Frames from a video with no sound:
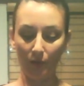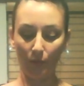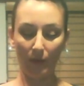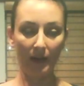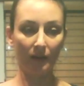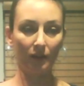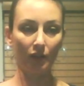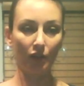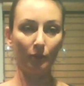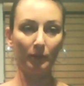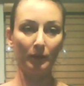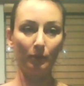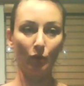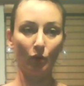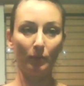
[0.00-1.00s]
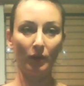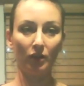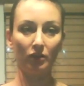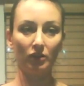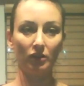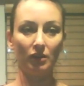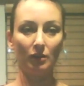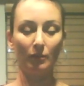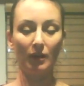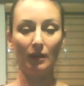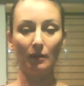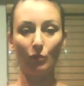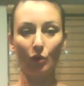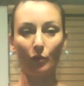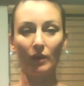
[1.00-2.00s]
We added a little bit more butter just to
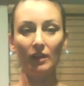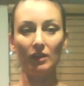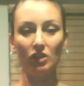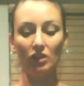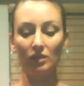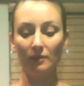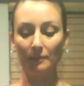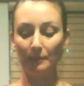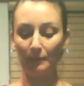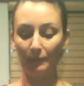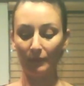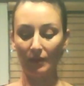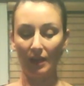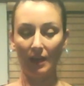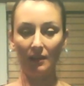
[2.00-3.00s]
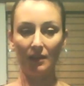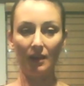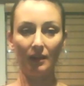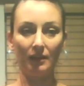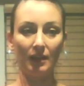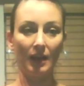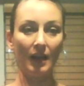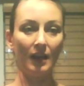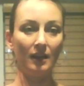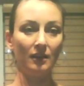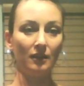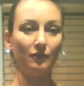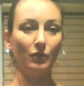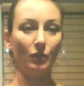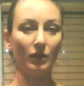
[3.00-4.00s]
make it more rich. And then at the
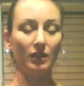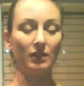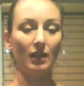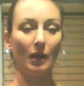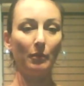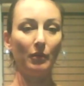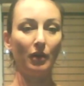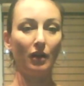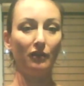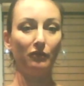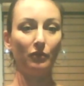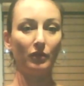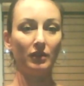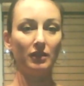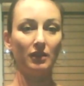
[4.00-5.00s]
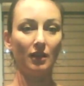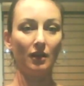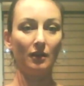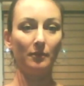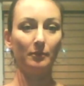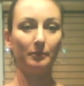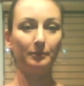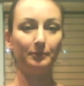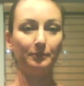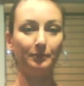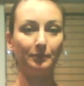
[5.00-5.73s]
end, if you want to top it off with some